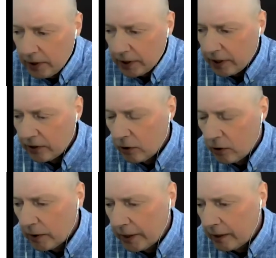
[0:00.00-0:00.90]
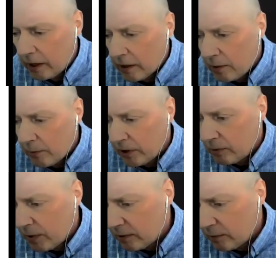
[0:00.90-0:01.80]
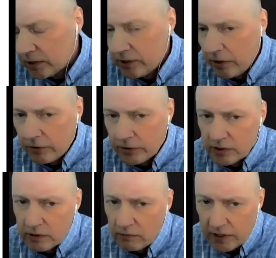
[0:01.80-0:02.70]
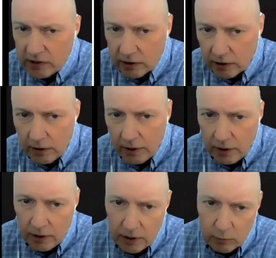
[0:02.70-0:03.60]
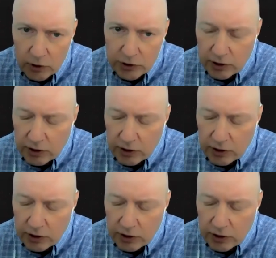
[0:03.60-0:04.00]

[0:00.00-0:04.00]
And I know our company, amongst others, is investing in immersion